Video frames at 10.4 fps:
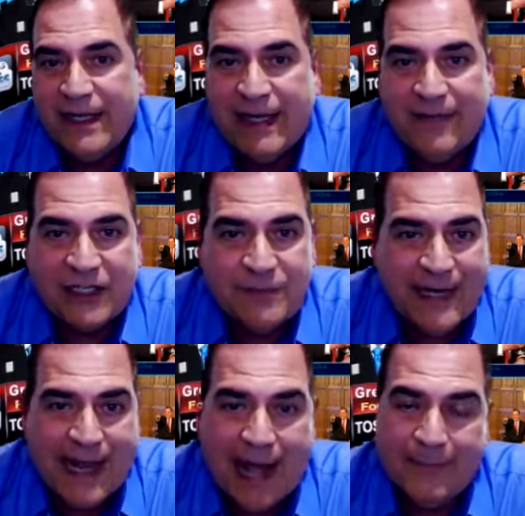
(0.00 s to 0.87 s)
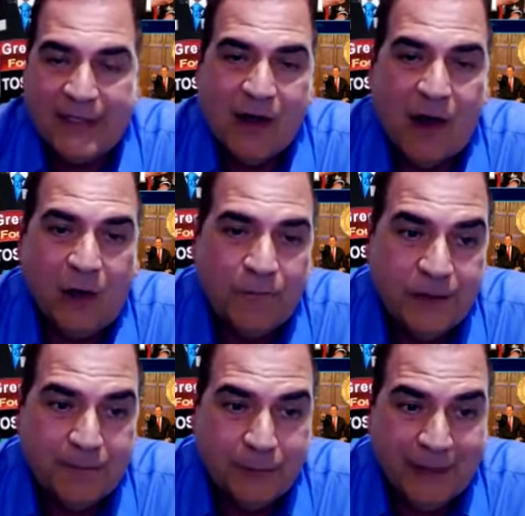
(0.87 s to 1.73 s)
And that's been happening all over
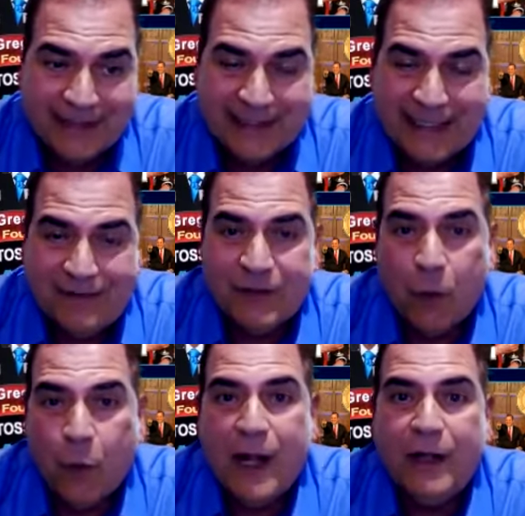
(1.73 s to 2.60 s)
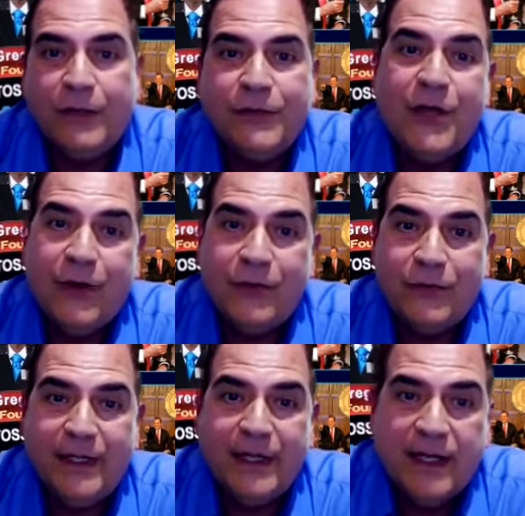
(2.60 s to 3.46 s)
the place. Even a
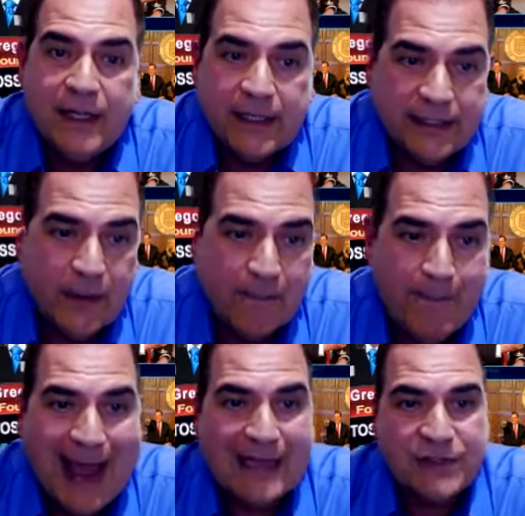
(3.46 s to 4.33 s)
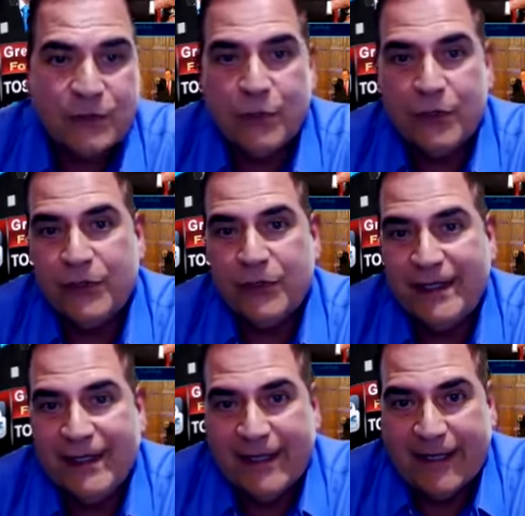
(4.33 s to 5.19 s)
well-known, you know, password.
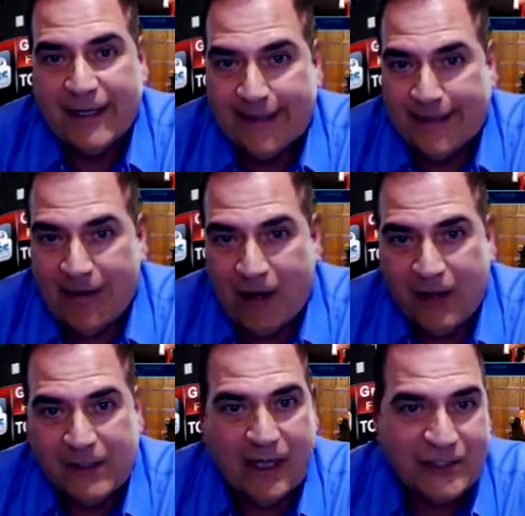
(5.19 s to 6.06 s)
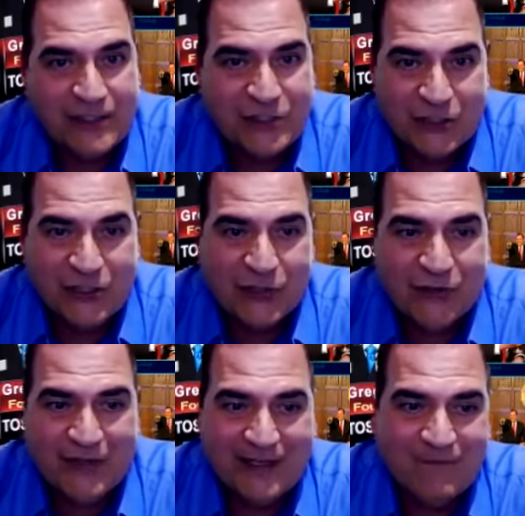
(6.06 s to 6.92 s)
Uh, online
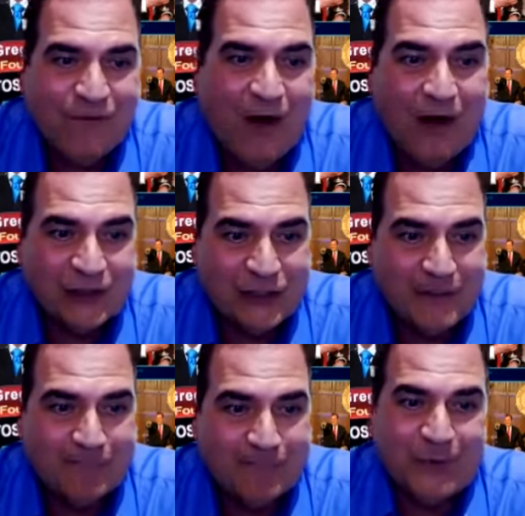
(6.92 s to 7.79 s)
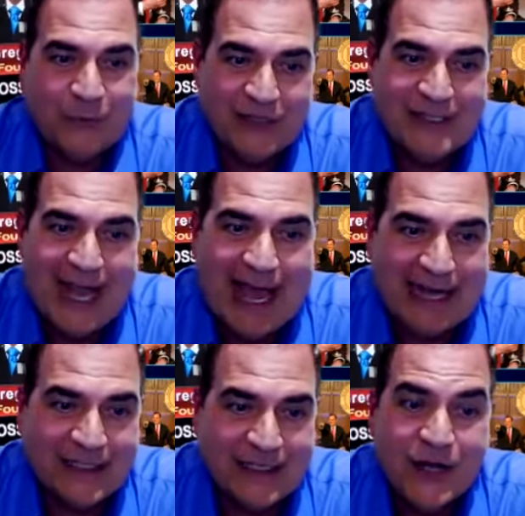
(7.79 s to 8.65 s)
security vault was
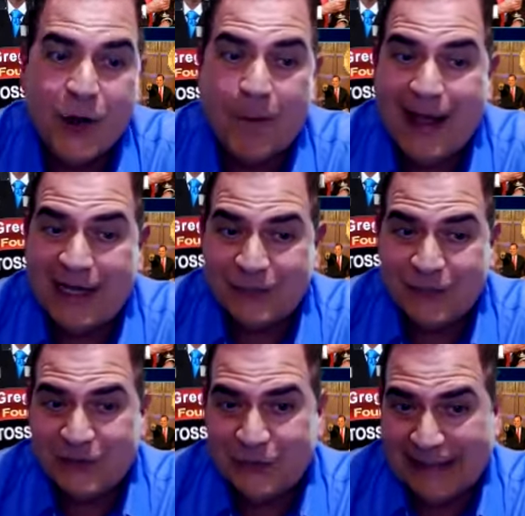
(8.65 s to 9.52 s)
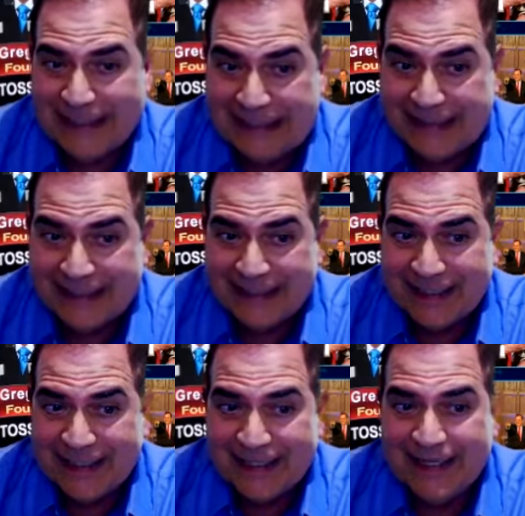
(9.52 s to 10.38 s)
hacked. No passwords were leaked,
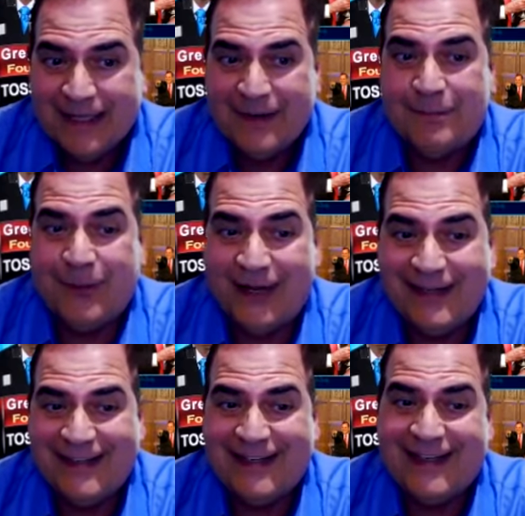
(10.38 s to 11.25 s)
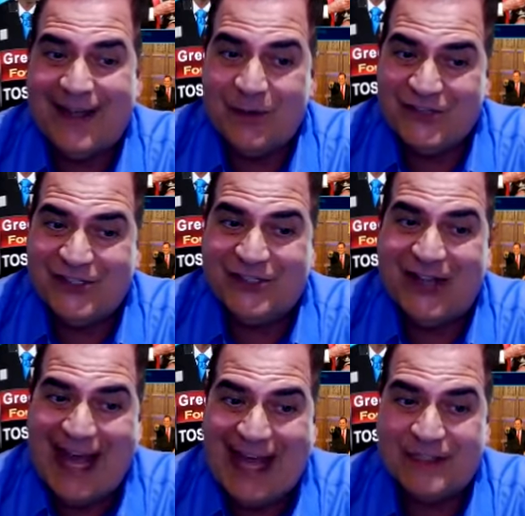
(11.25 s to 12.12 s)
but they were still
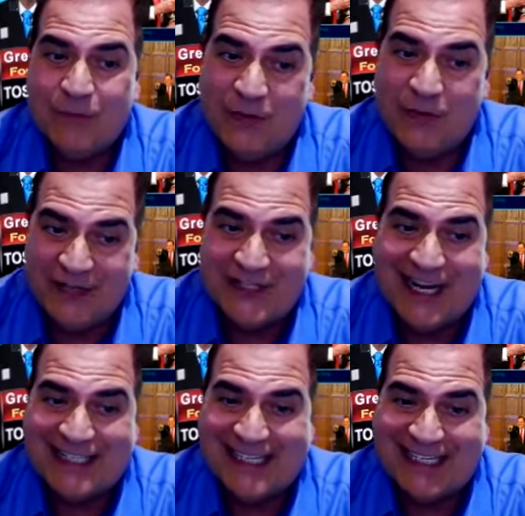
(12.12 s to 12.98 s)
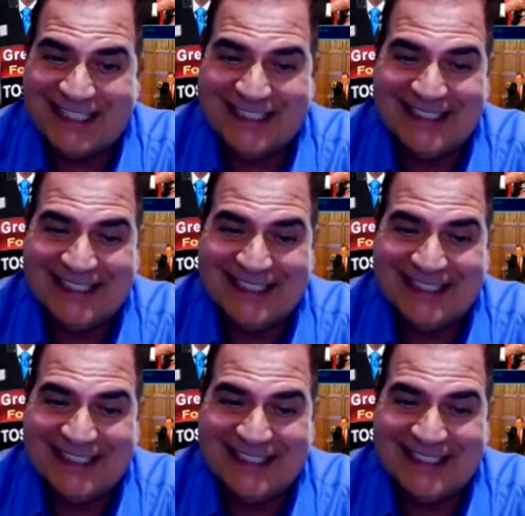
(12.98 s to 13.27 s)
hacked with this technique.